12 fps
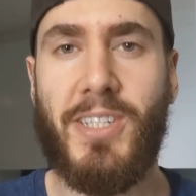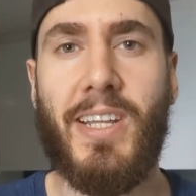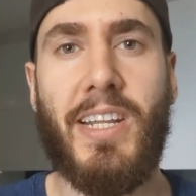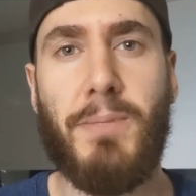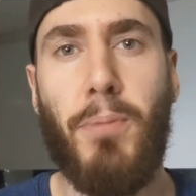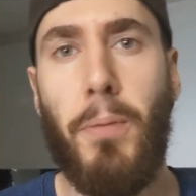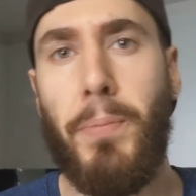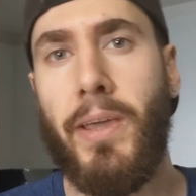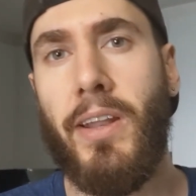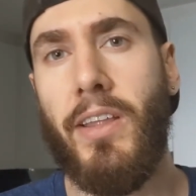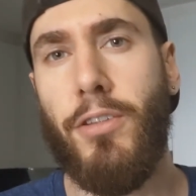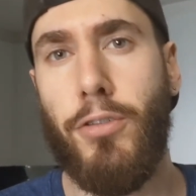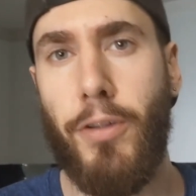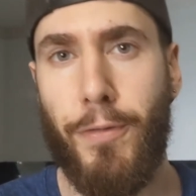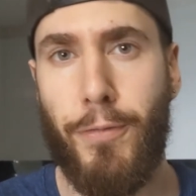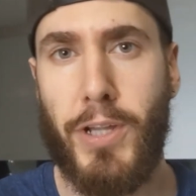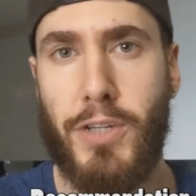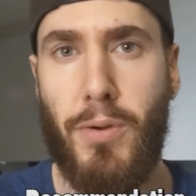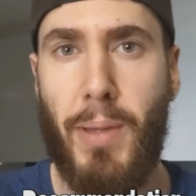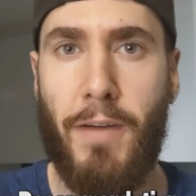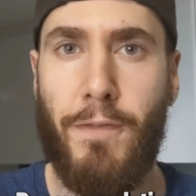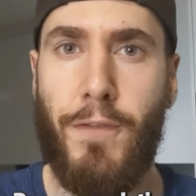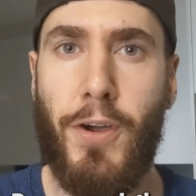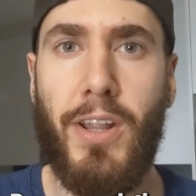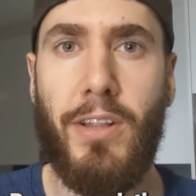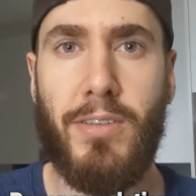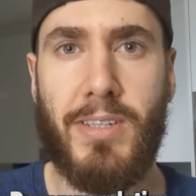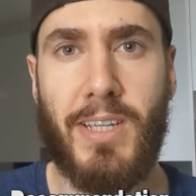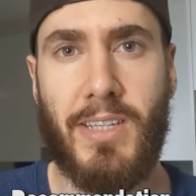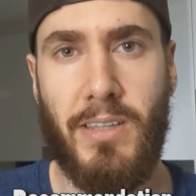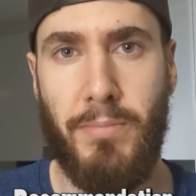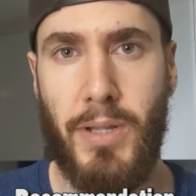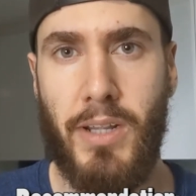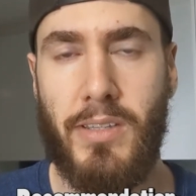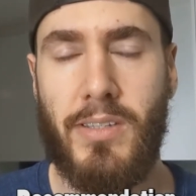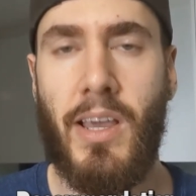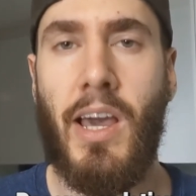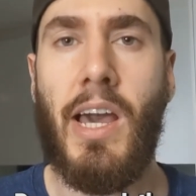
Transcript: and it's popping it into the fridge for about 30 to 60 minutes